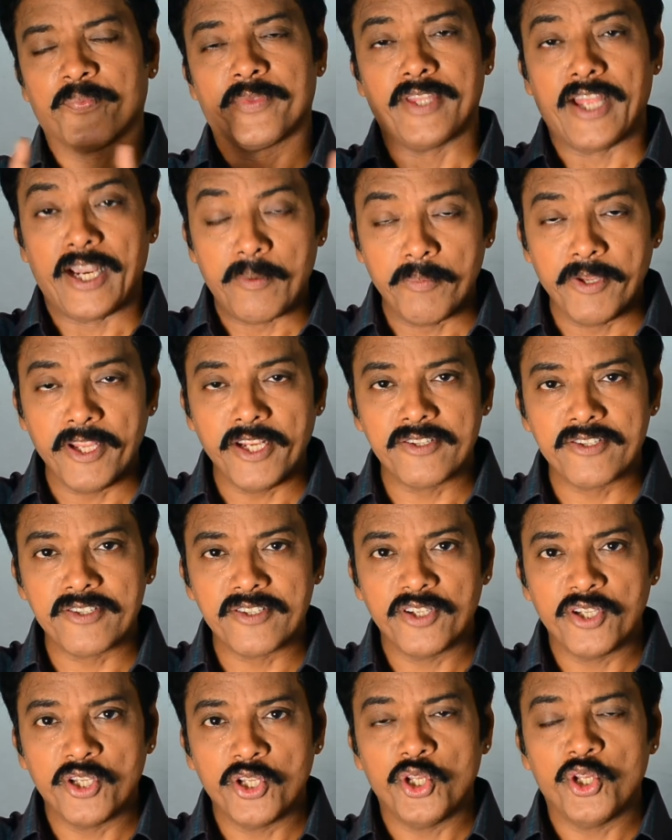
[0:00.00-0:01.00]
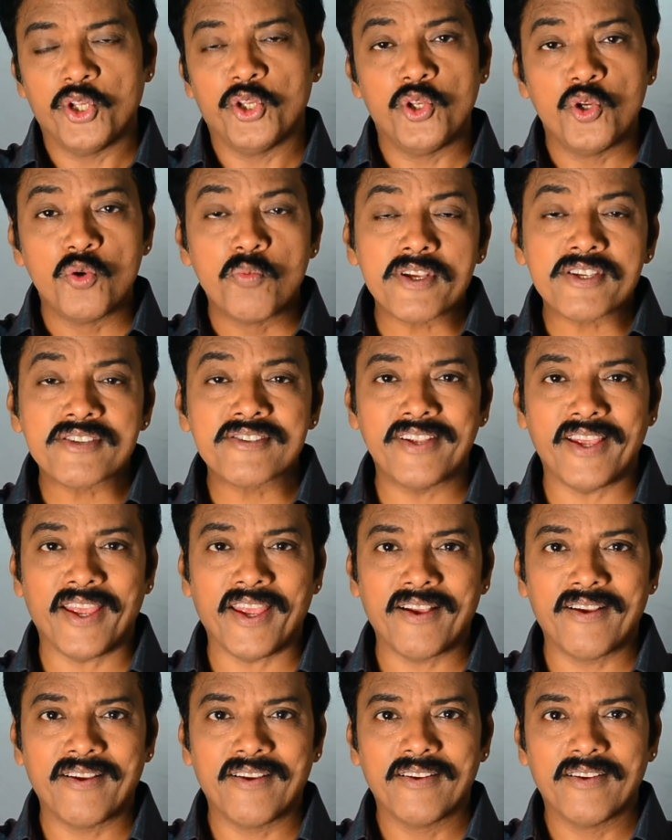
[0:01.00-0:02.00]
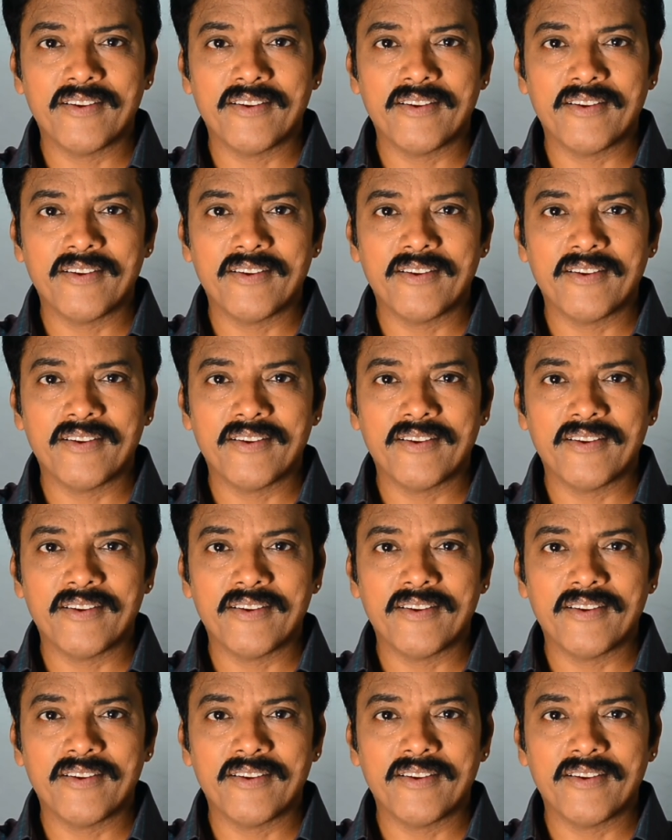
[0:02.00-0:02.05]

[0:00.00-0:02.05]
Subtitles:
That means you must take